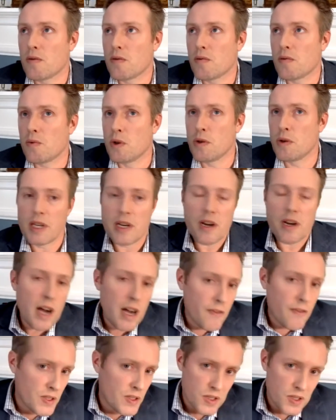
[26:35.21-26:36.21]
wounded
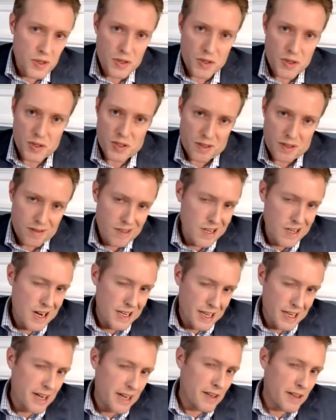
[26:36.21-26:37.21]
officers, and
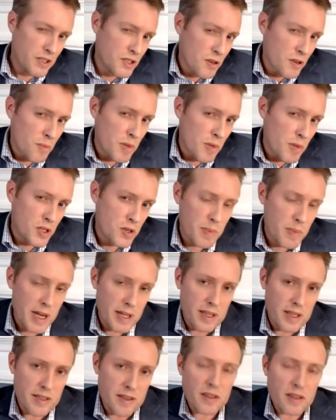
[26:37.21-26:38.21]
not caring so much
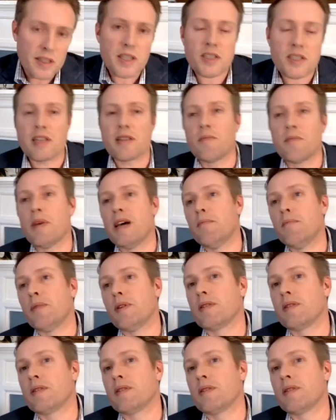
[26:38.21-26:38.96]
about the enlisted men,